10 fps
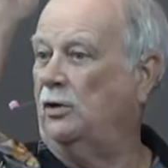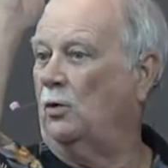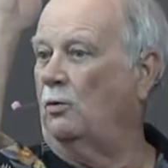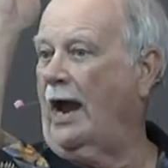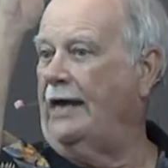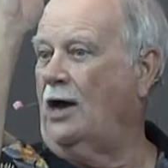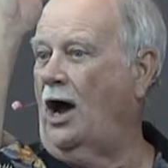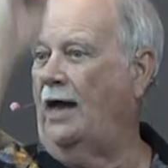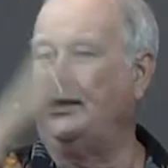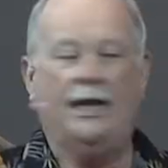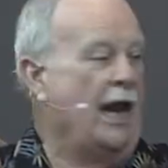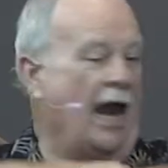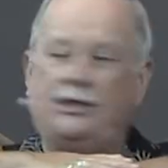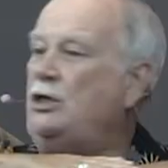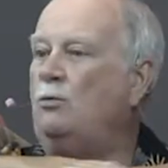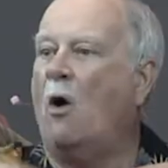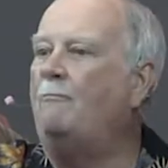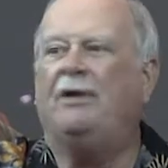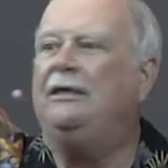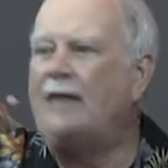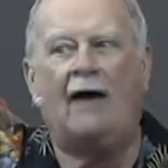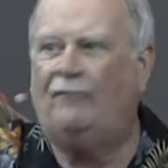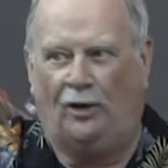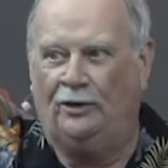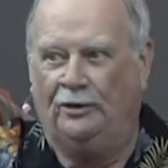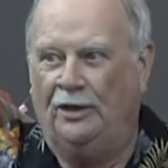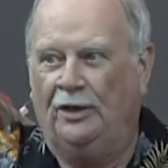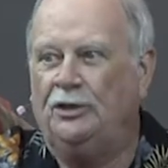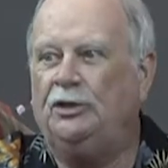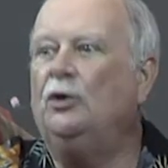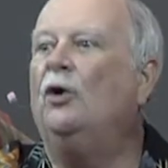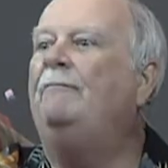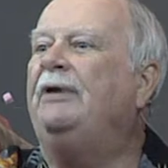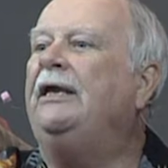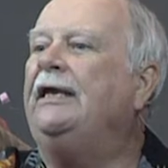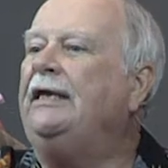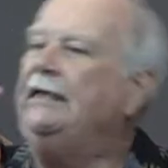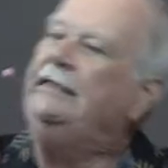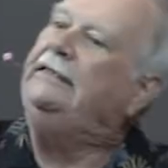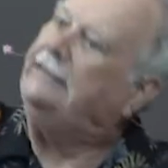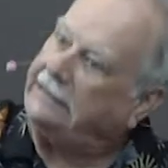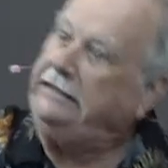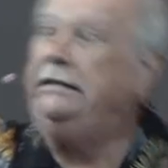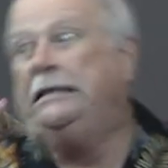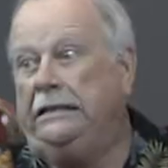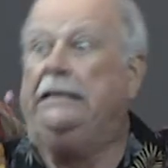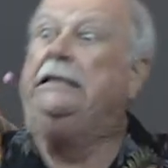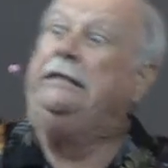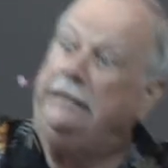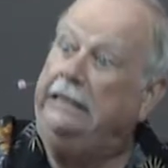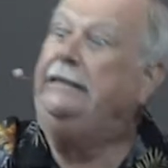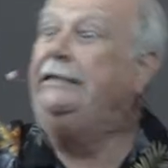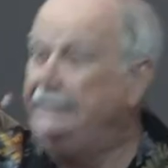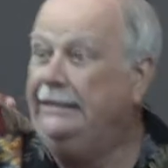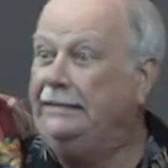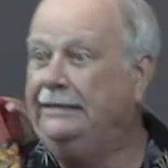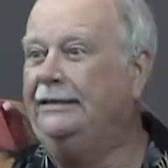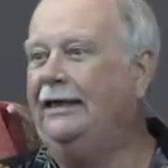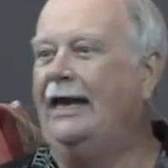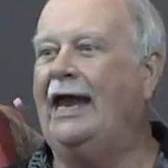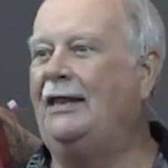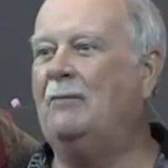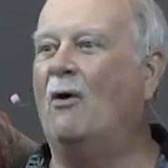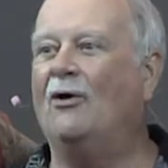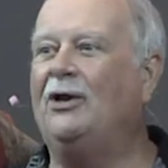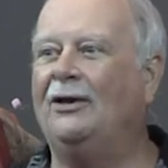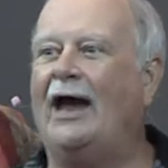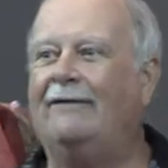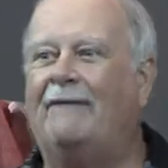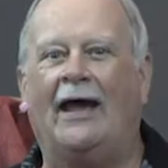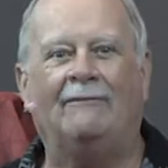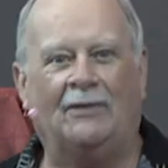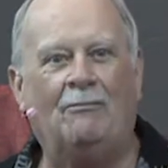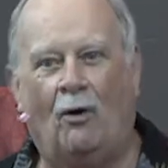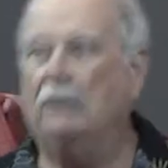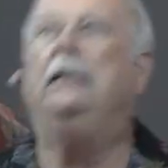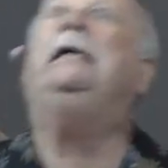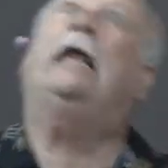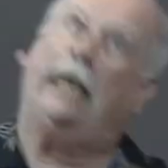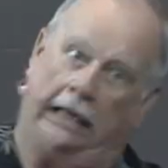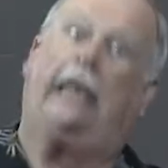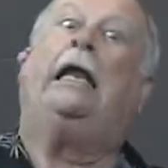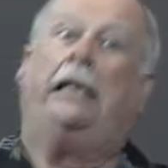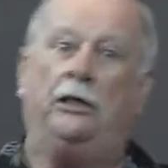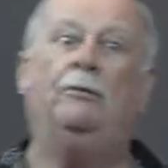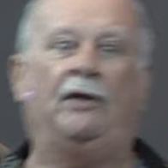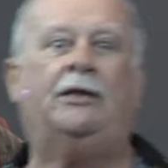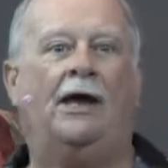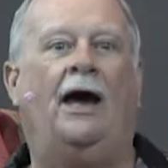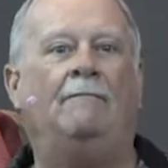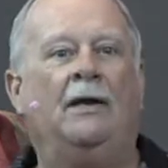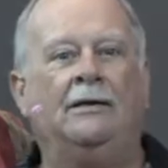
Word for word: right on and you won't be level. You'll be, and the more you're like that, the more you become.